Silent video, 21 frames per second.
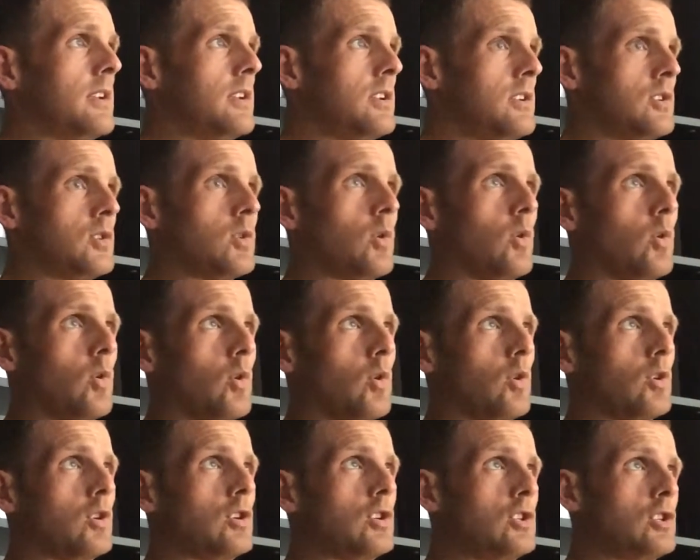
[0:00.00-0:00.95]

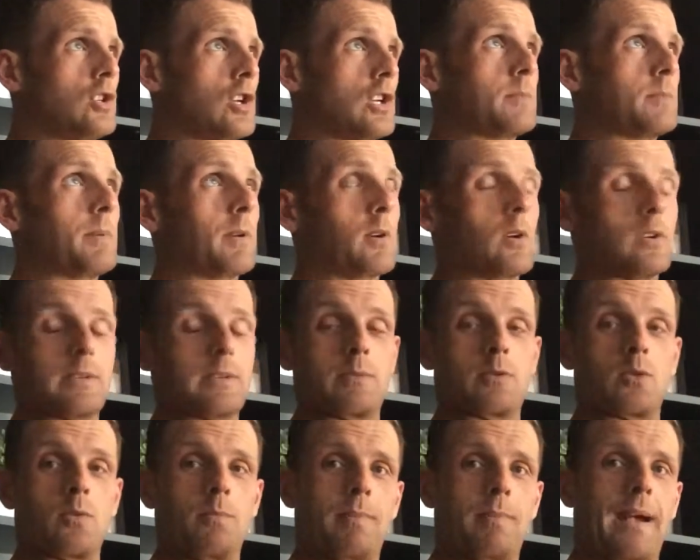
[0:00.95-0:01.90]
So just because I was
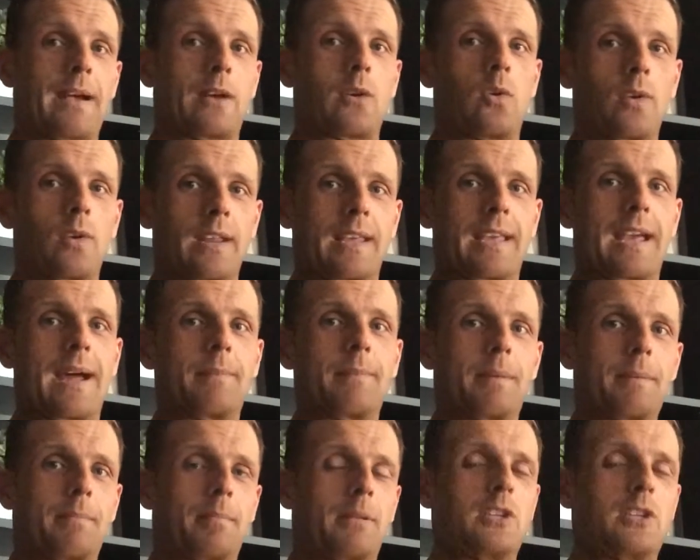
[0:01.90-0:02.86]
going back onto carb
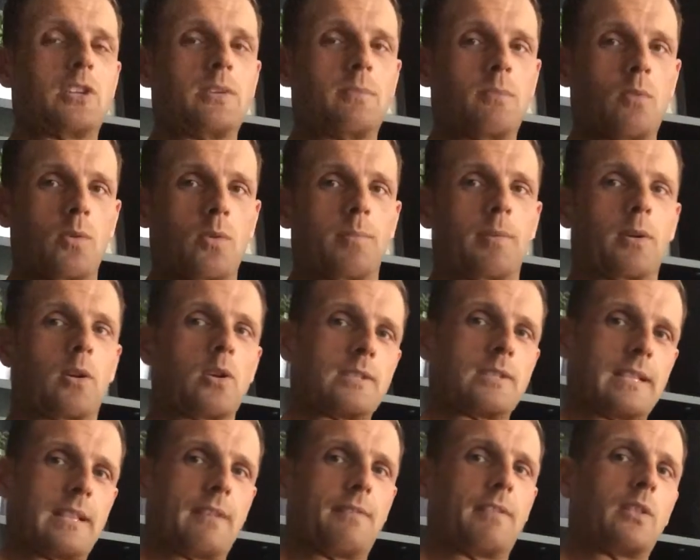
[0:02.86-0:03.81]
depletion mode because
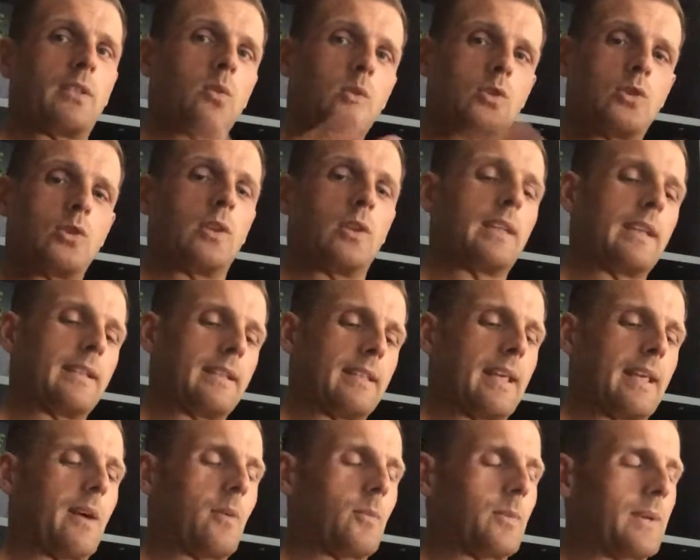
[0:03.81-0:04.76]
I had a video shoot at the end of
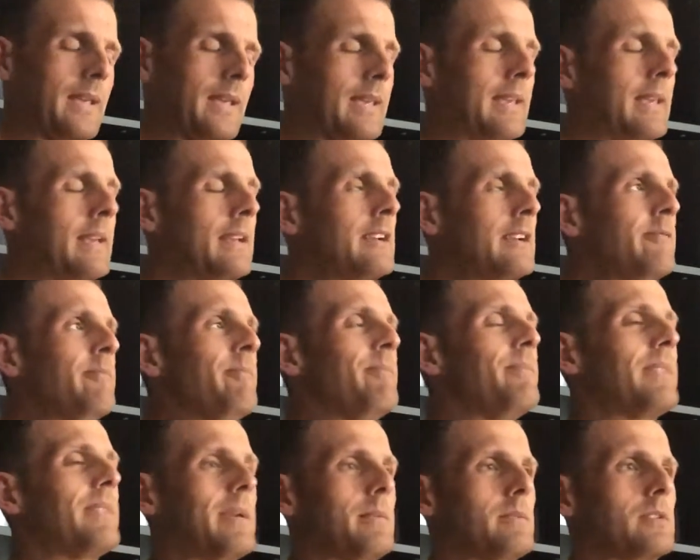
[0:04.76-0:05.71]
that week,
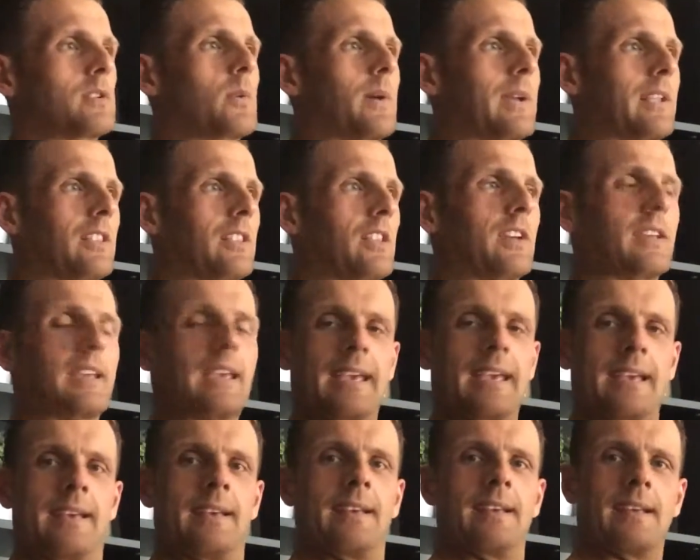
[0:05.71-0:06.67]
it was quite
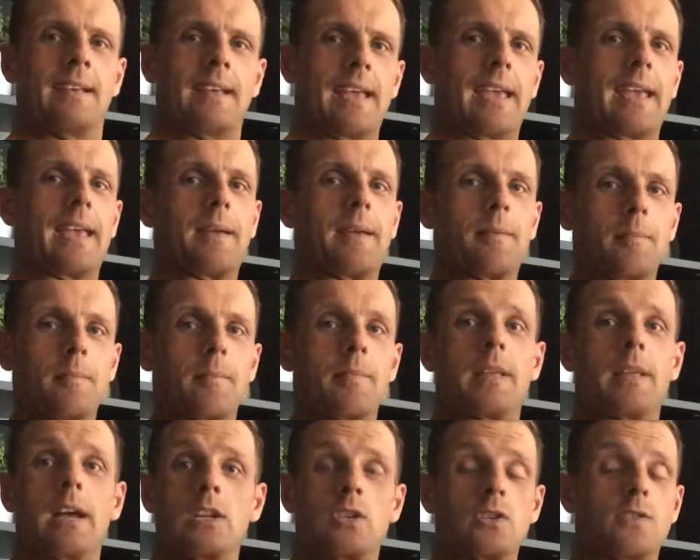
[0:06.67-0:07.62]
lucky
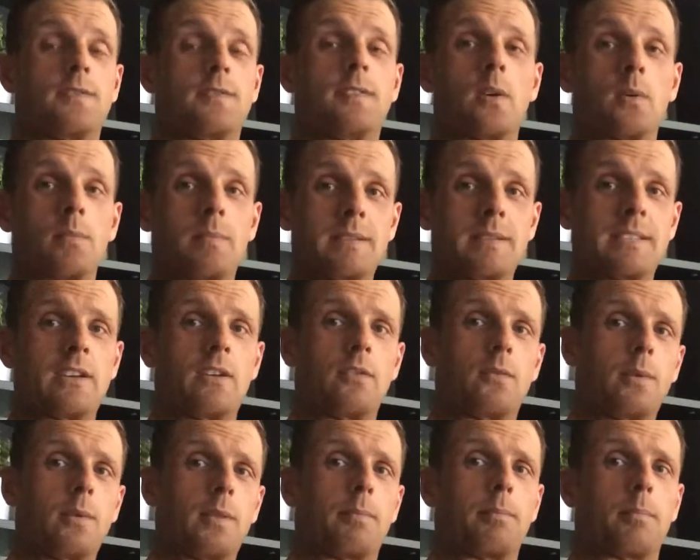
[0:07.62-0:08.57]
that I just filled
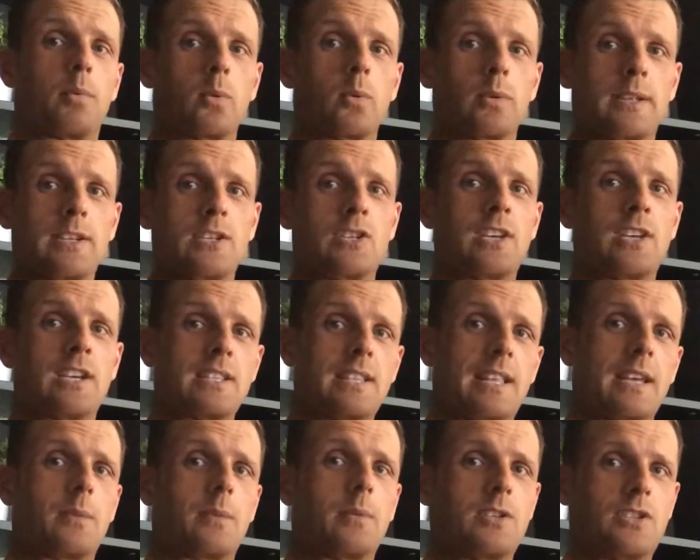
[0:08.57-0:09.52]
myself with protein shakes,
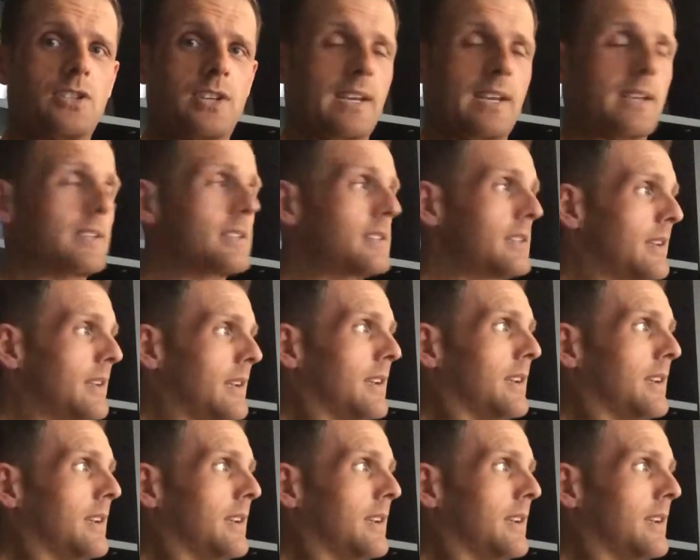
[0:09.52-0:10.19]
liquid shakes.